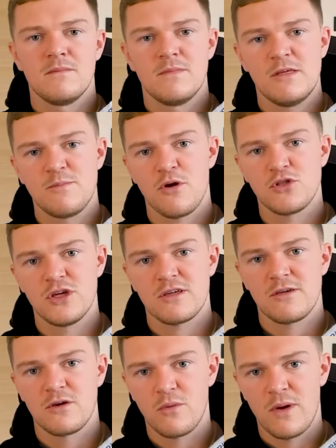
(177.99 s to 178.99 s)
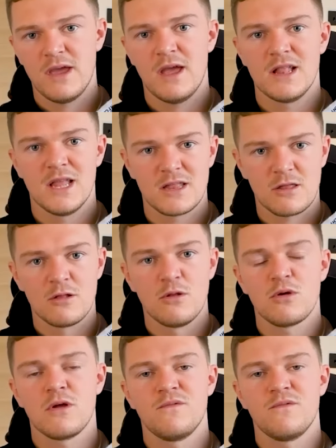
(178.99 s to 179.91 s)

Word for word: these projects are great, I like the look of